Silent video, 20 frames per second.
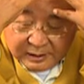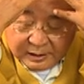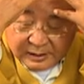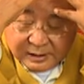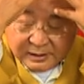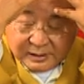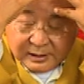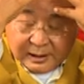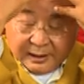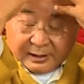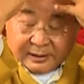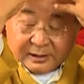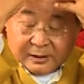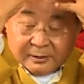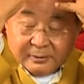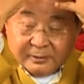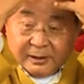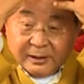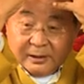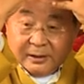is like
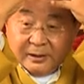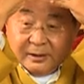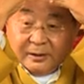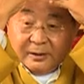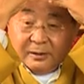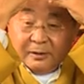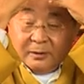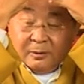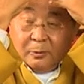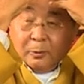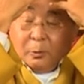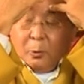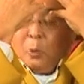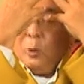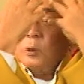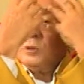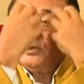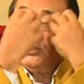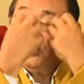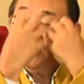really
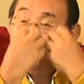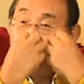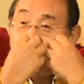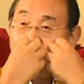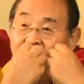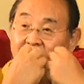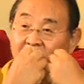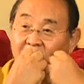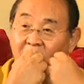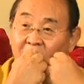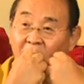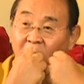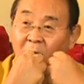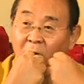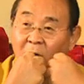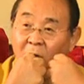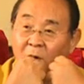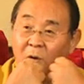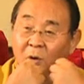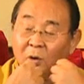washing away
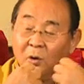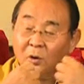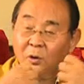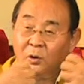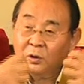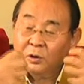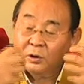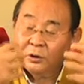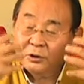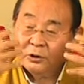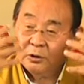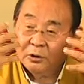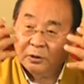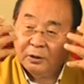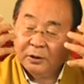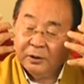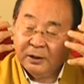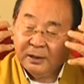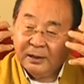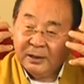all
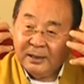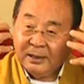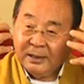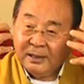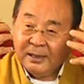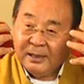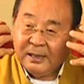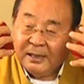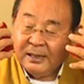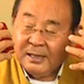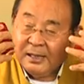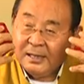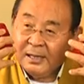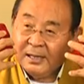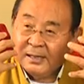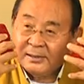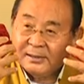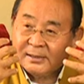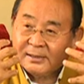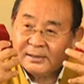your
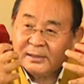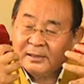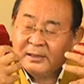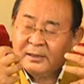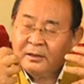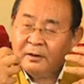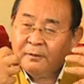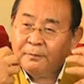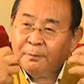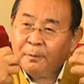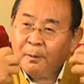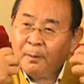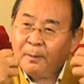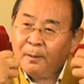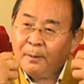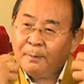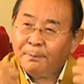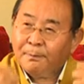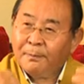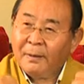illnesses in the form
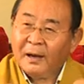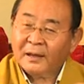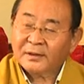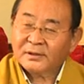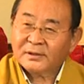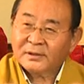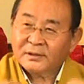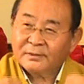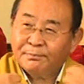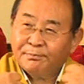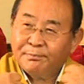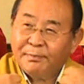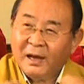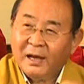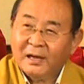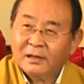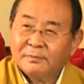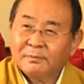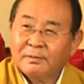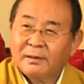of pus,
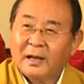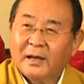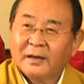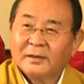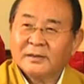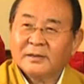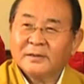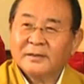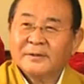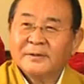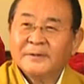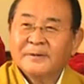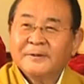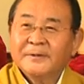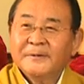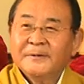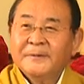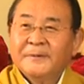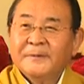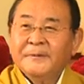bad blood,
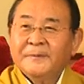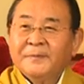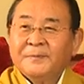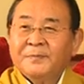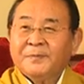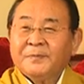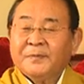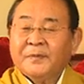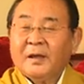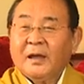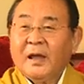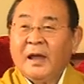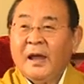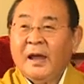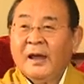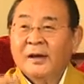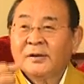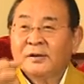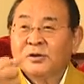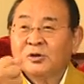
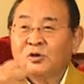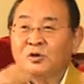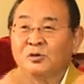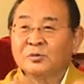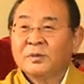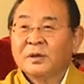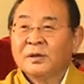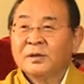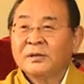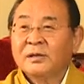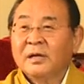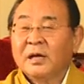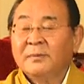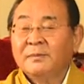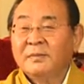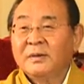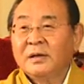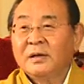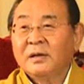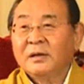and tumors. There
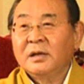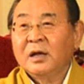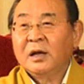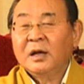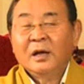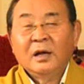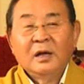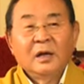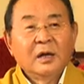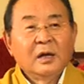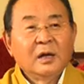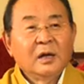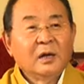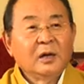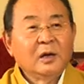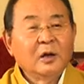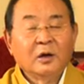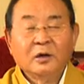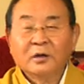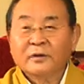have been, a
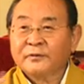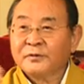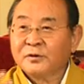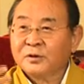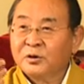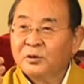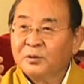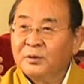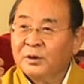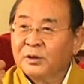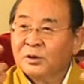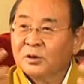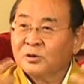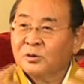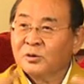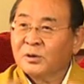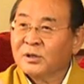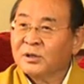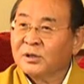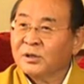lot of students
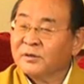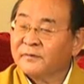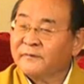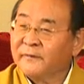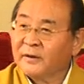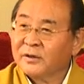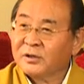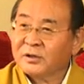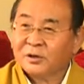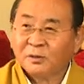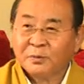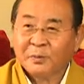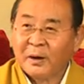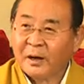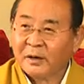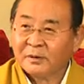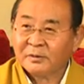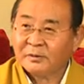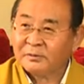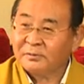doing this
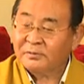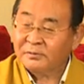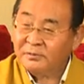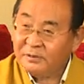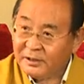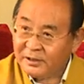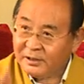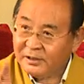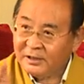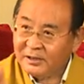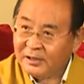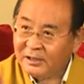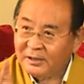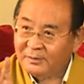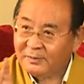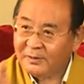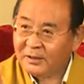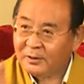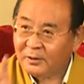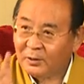Vajrasattva really
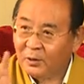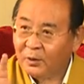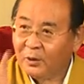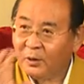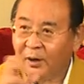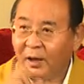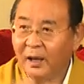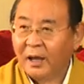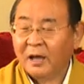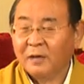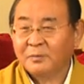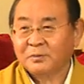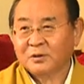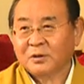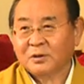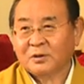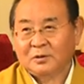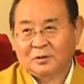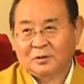been helped